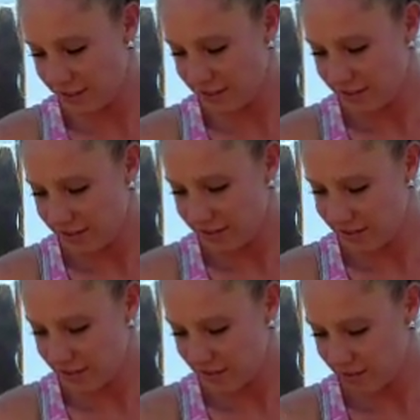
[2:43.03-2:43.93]

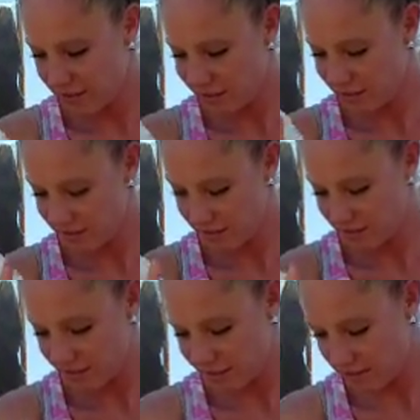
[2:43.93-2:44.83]

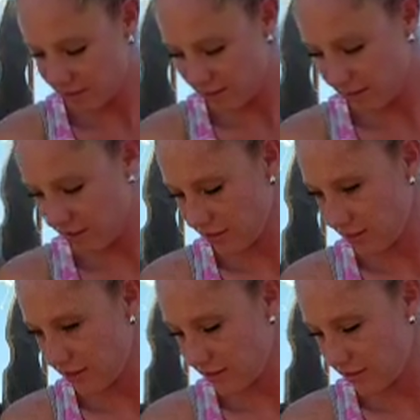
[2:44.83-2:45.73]

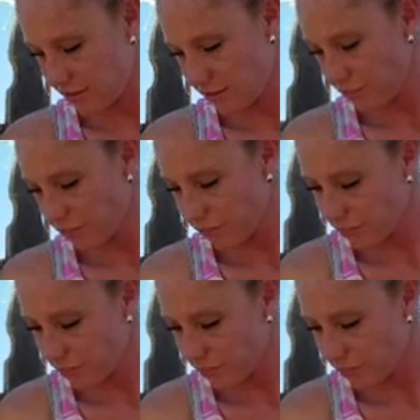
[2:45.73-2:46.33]
(silence)